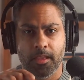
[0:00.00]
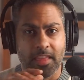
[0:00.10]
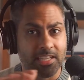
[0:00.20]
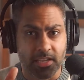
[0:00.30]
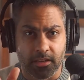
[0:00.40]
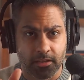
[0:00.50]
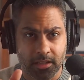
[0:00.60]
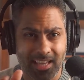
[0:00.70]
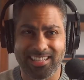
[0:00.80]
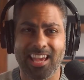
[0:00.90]
That's it,
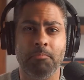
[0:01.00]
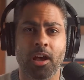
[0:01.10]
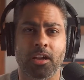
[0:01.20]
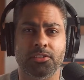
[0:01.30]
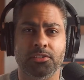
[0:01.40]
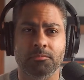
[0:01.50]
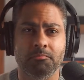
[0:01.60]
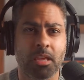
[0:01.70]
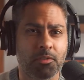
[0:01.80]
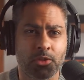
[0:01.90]
like 10 bucks,
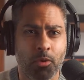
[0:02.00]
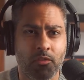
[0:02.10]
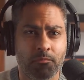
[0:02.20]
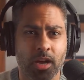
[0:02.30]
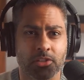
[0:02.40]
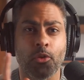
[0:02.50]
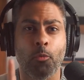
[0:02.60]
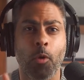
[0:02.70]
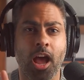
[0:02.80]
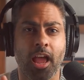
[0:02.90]
maybe 12 bucks.
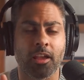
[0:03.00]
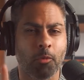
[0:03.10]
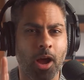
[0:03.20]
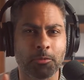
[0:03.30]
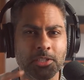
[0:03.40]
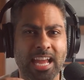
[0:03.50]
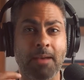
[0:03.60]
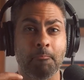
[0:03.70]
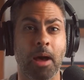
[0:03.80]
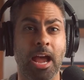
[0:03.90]
Why? Why was
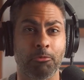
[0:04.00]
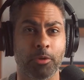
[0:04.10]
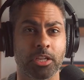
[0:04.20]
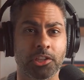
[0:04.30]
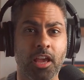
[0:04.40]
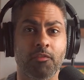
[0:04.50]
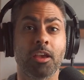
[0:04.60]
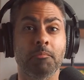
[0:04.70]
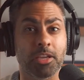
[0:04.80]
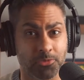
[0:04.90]
that my rich life?
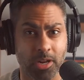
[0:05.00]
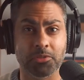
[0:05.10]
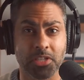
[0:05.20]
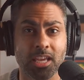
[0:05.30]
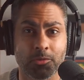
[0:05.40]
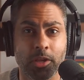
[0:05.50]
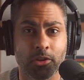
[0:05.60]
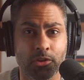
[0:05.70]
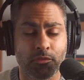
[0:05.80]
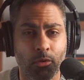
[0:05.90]
Because when I was a kid, we
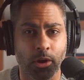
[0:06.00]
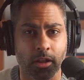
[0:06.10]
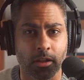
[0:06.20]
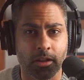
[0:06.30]
couldn't afford it.